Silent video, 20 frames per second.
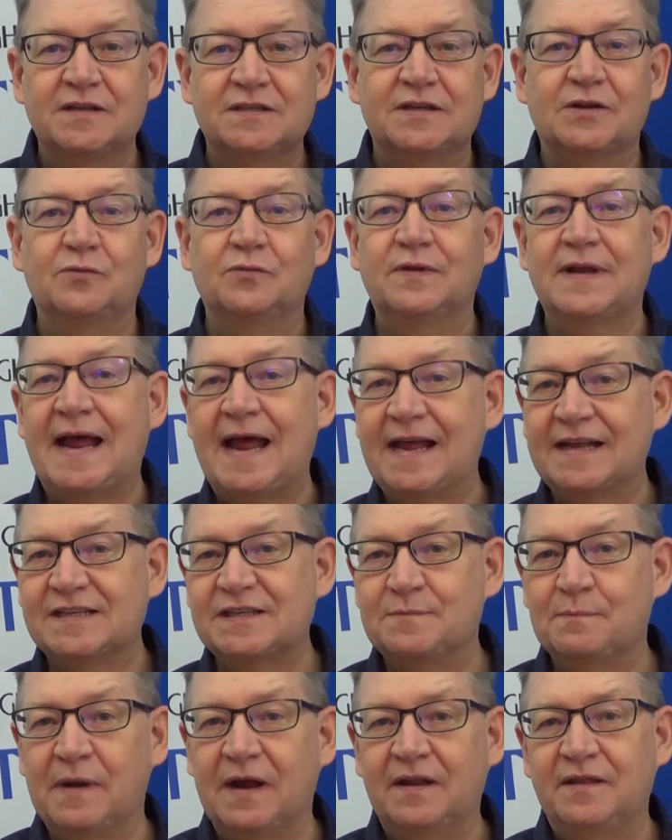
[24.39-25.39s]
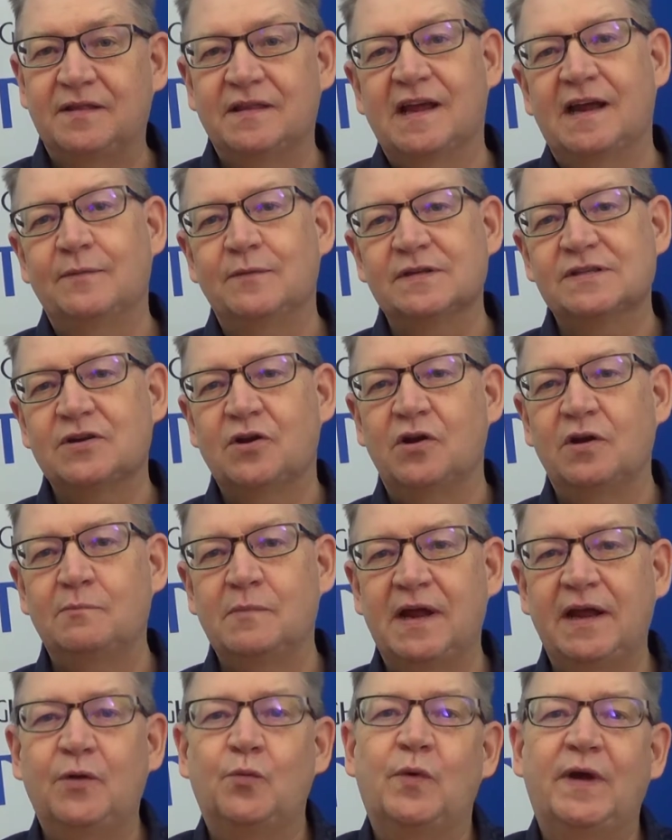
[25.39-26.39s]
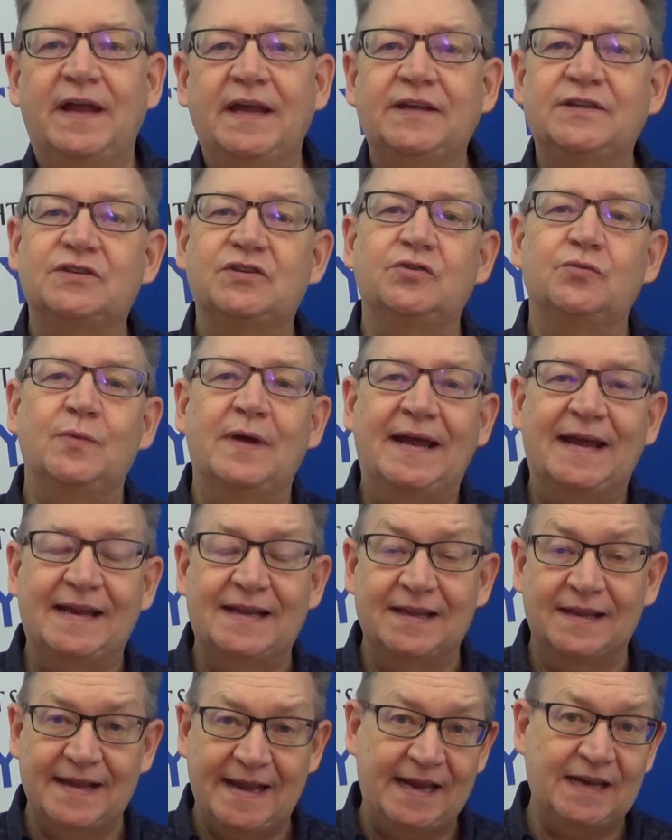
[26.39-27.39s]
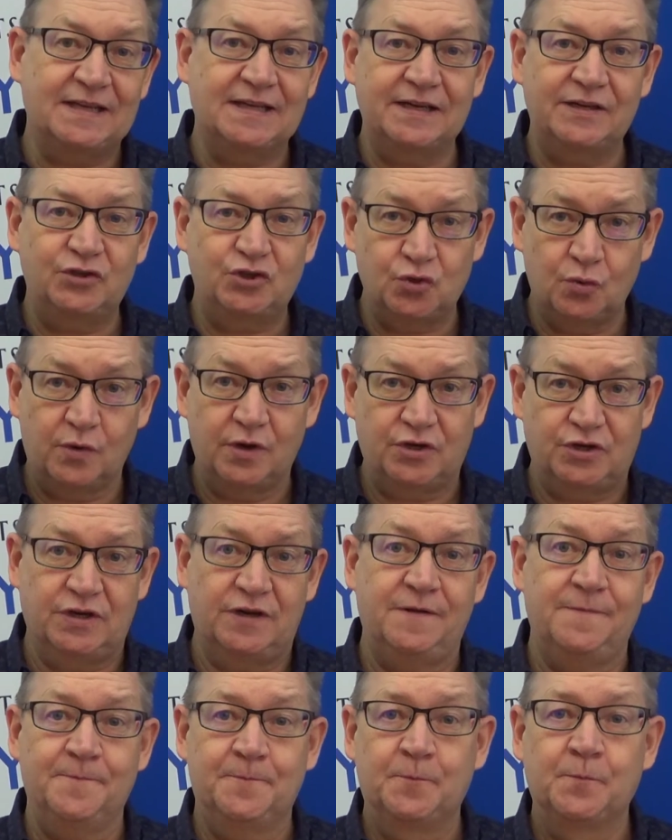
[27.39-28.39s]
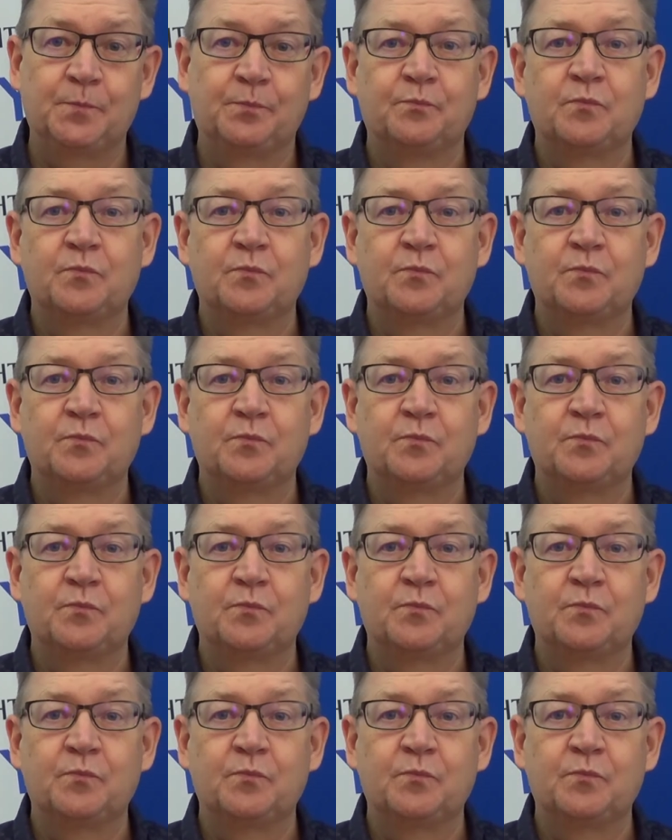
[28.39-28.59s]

So last month I was on my way to Atlanta, Georgia,